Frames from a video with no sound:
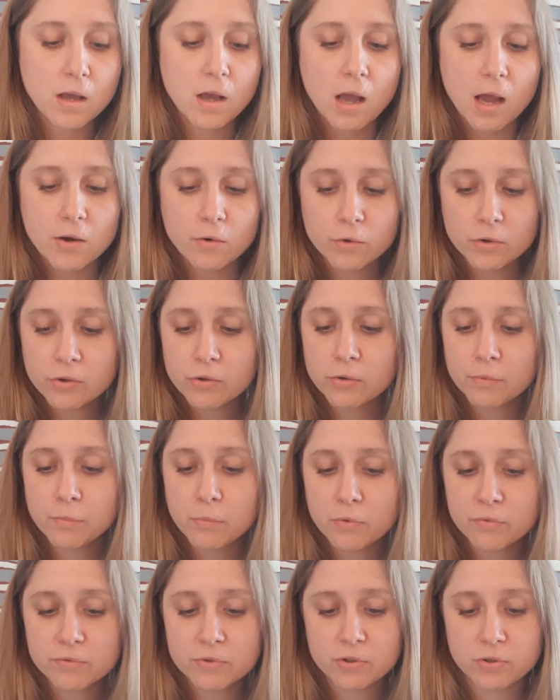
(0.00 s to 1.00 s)
In order to
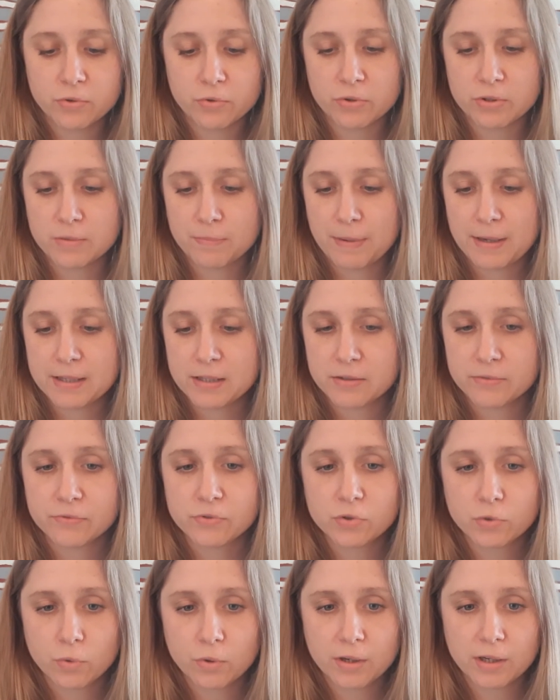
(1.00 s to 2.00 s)
move into a space of
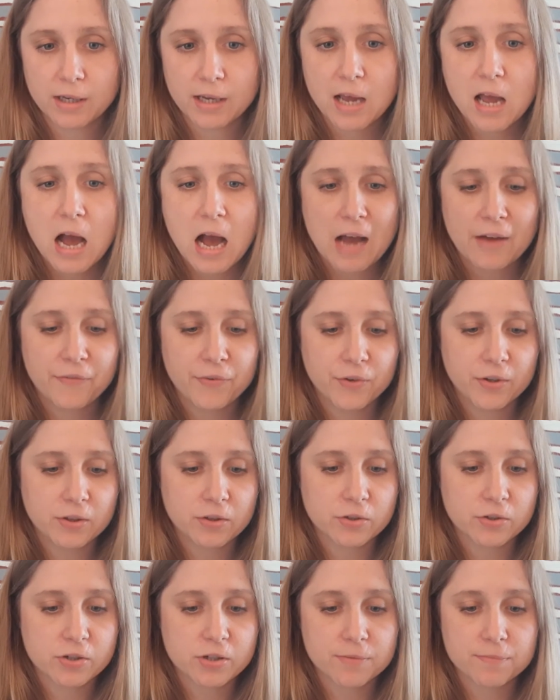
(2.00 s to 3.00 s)
joy, I feel like
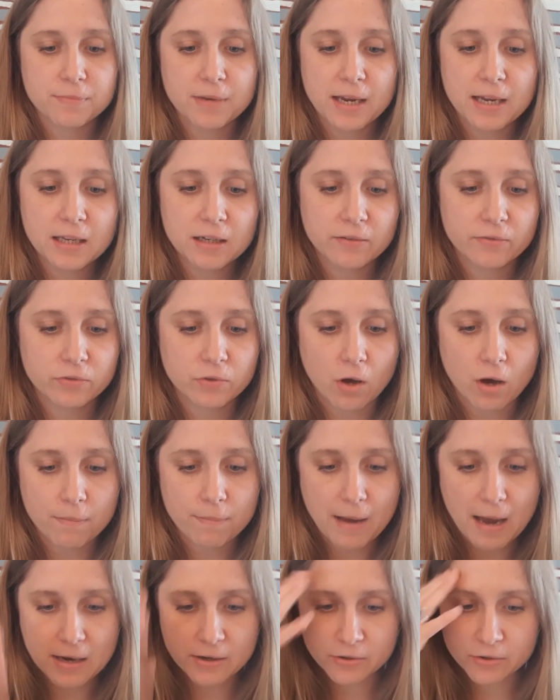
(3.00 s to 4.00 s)
there's some negative thought
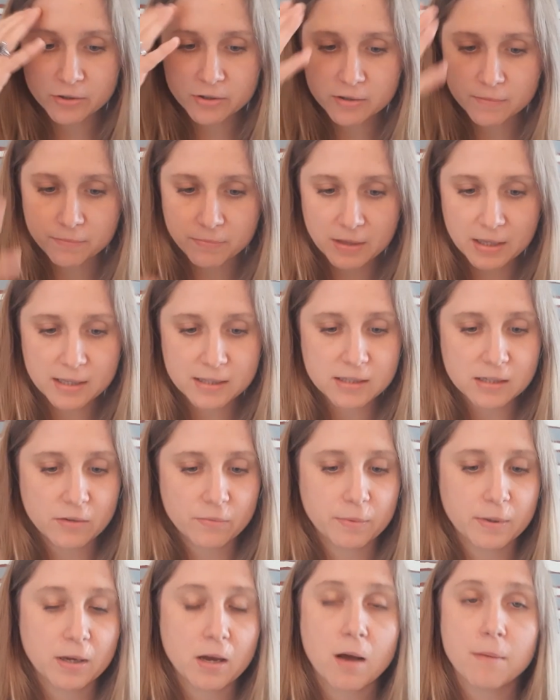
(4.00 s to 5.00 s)
patterns, some things that have
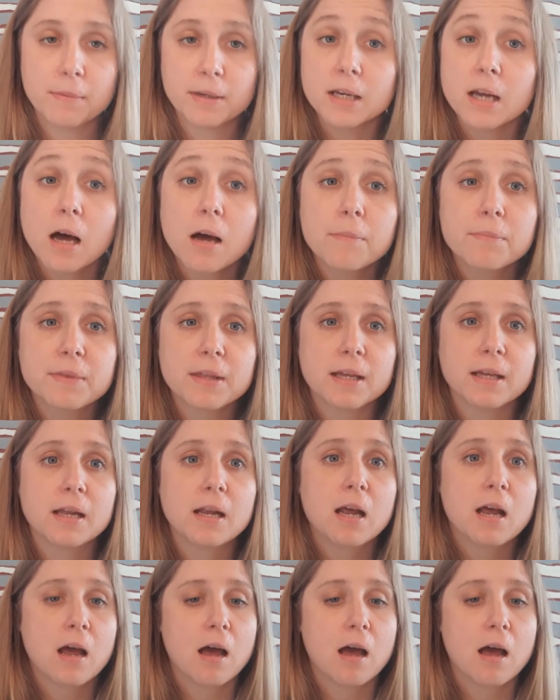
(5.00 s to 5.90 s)
been coming up that